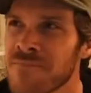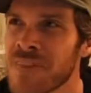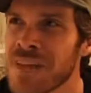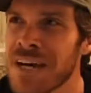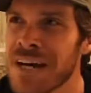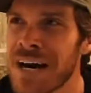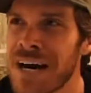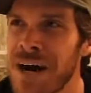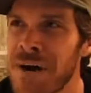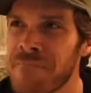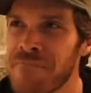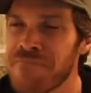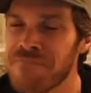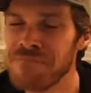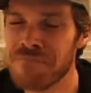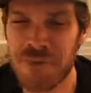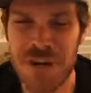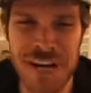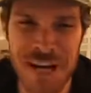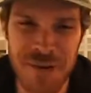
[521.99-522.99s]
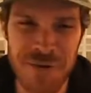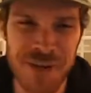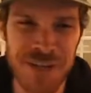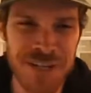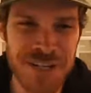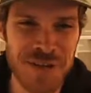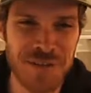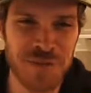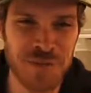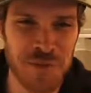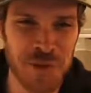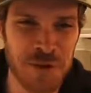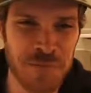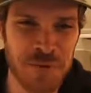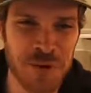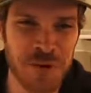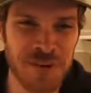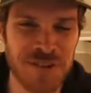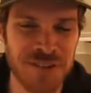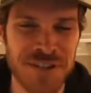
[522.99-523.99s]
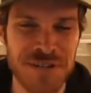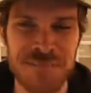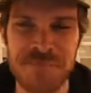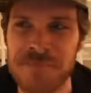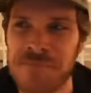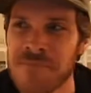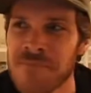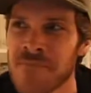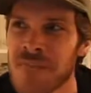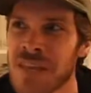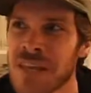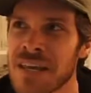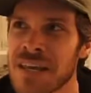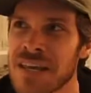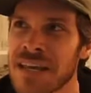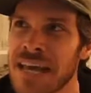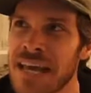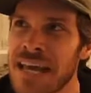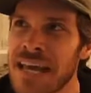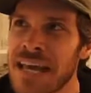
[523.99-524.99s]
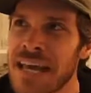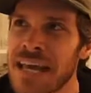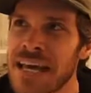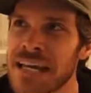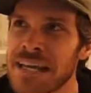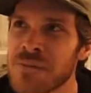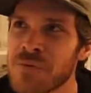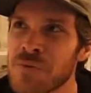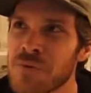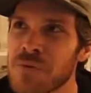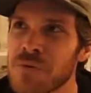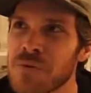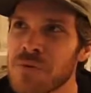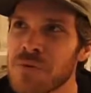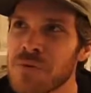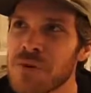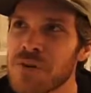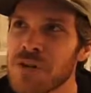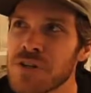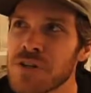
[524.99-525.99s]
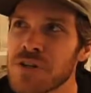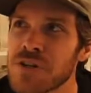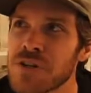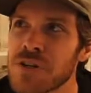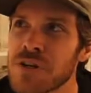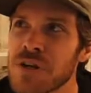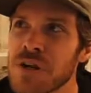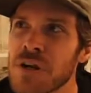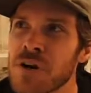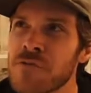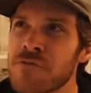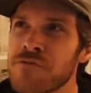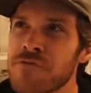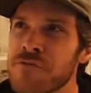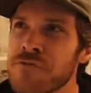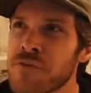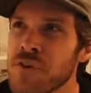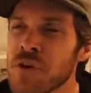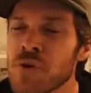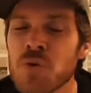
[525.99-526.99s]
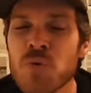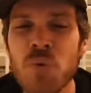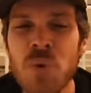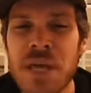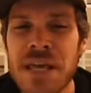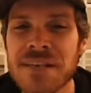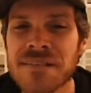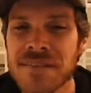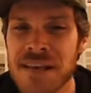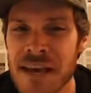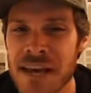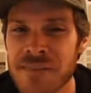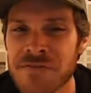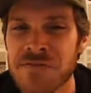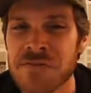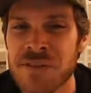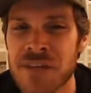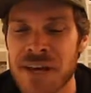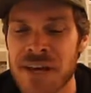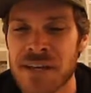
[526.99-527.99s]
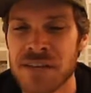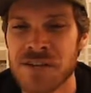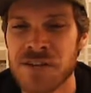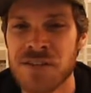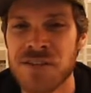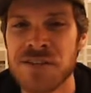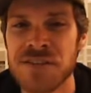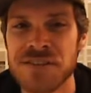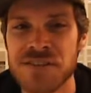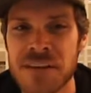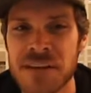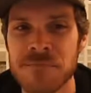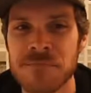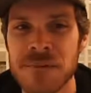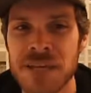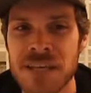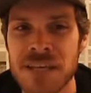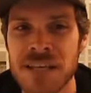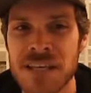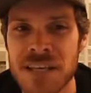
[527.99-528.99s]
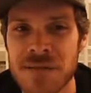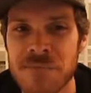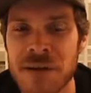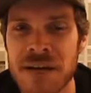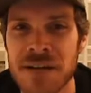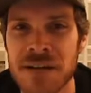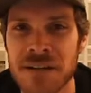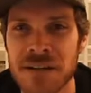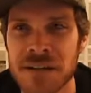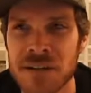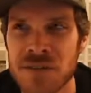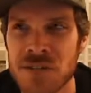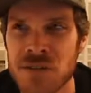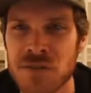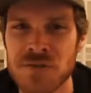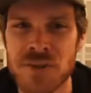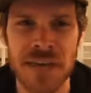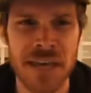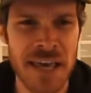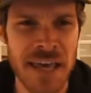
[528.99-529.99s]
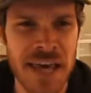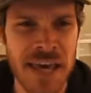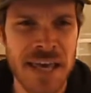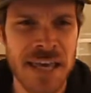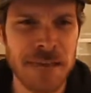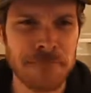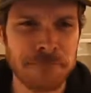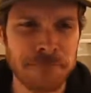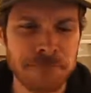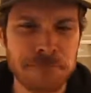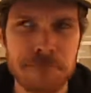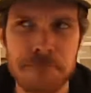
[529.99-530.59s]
But anyway, she was a real person. And a few weeks after that, she sent me an email and she's like, hey,